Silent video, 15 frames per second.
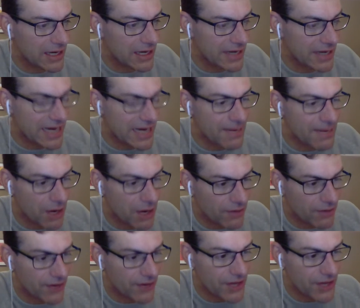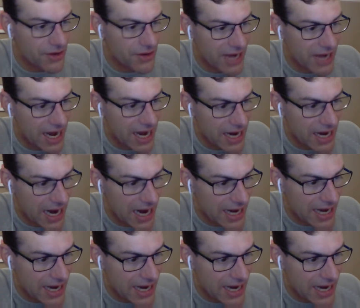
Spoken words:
Gedling Park Run at the UK and